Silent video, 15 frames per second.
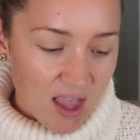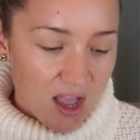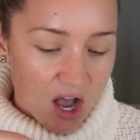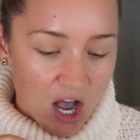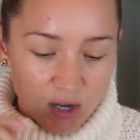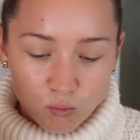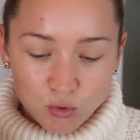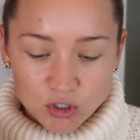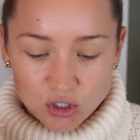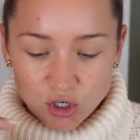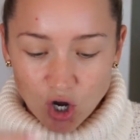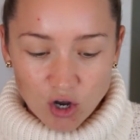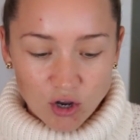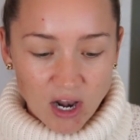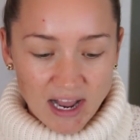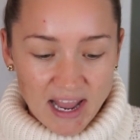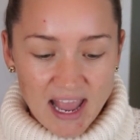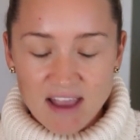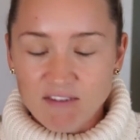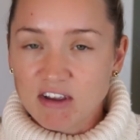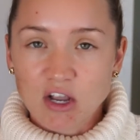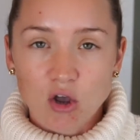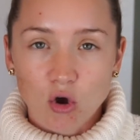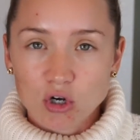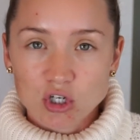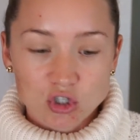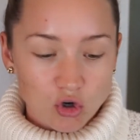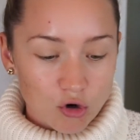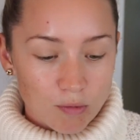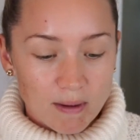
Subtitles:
I wouldn't go like heavy contour,